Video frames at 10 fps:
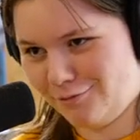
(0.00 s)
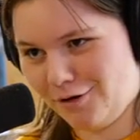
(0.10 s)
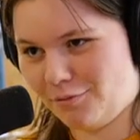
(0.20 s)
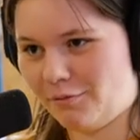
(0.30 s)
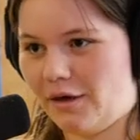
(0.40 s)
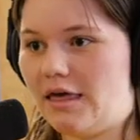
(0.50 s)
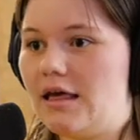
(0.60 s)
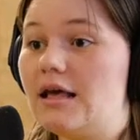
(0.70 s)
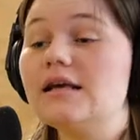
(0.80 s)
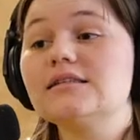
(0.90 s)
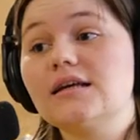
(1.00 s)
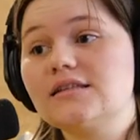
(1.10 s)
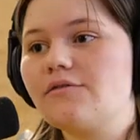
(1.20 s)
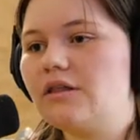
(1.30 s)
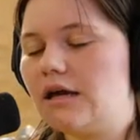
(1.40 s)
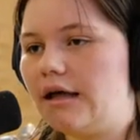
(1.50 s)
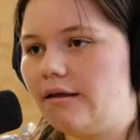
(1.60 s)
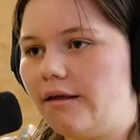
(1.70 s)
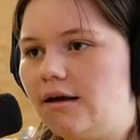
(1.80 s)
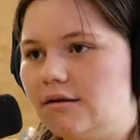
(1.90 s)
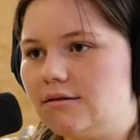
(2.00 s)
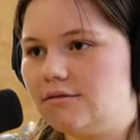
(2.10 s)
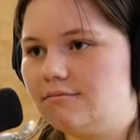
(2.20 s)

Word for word: Blah, I mean, blah, that's true. He says everything on the land.